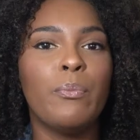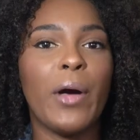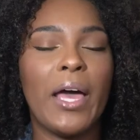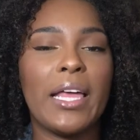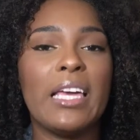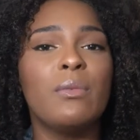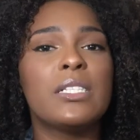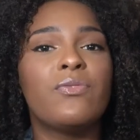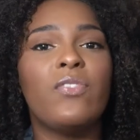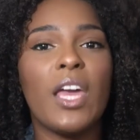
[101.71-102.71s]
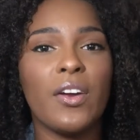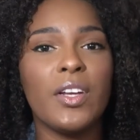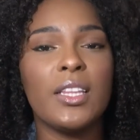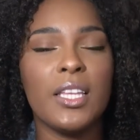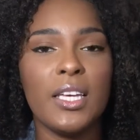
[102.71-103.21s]
but he was
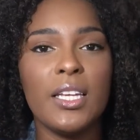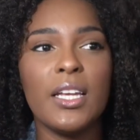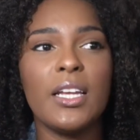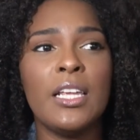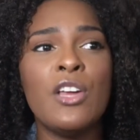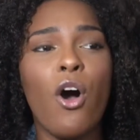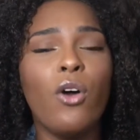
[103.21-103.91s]
very lenient and he